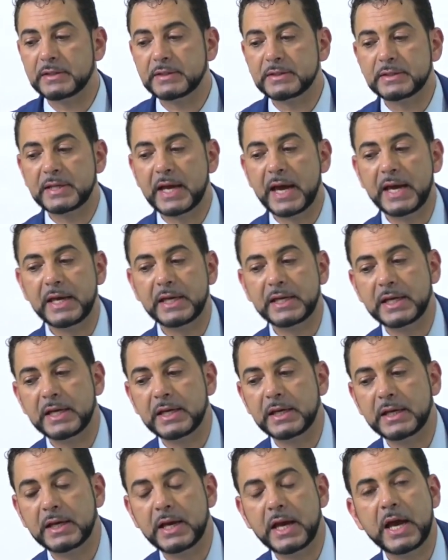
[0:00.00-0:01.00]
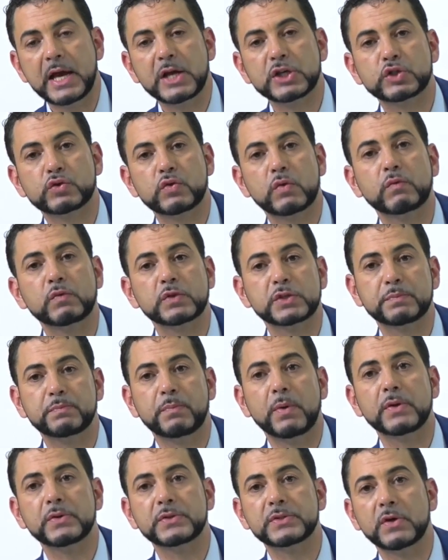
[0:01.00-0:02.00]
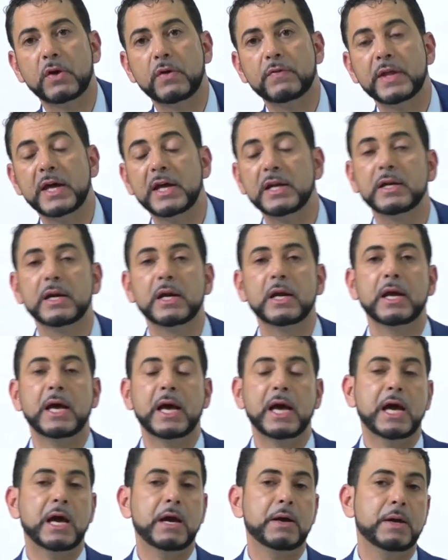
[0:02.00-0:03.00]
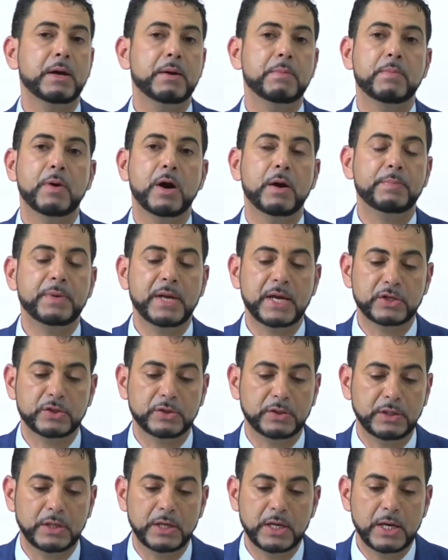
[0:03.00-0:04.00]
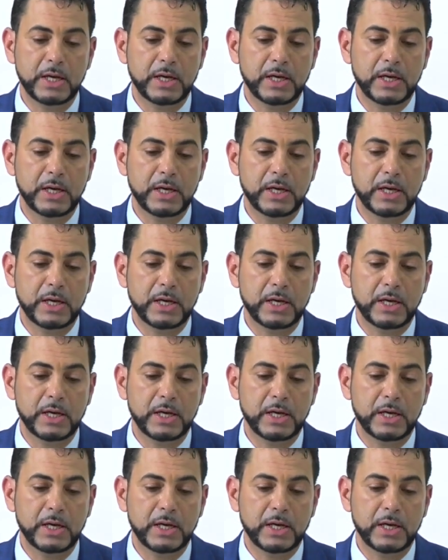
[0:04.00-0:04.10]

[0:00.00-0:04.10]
taking a strong response on that, and might be actually,